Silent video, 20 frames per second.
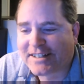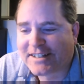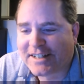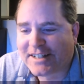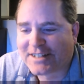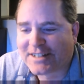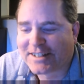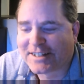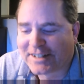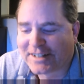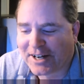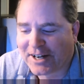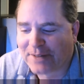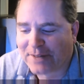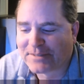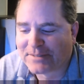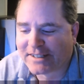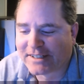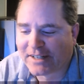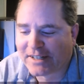doesn't
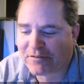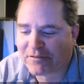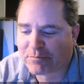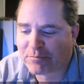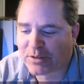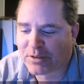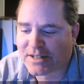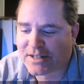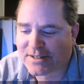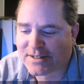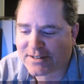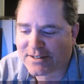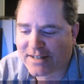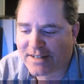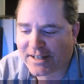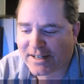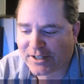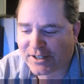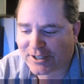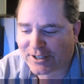come to give presents that year.